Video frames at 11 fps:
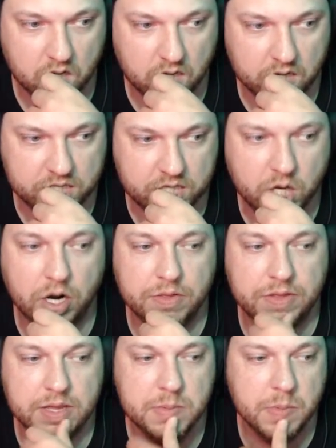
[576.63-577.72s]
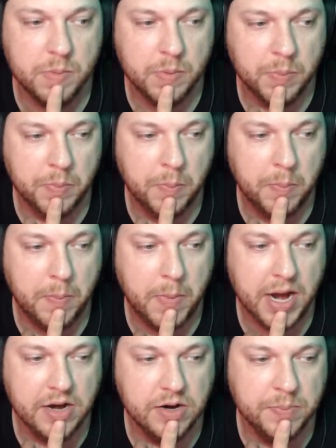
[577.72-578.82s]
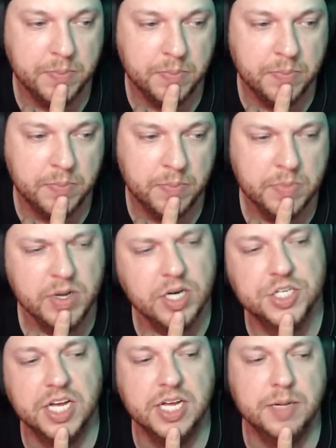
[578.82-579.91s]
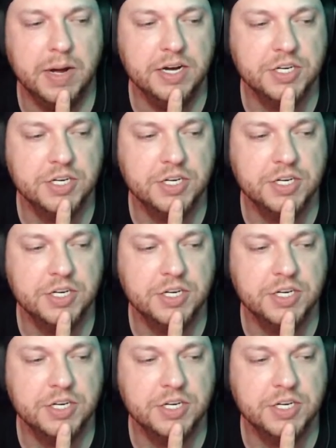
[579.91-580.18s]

It's called the Mireshade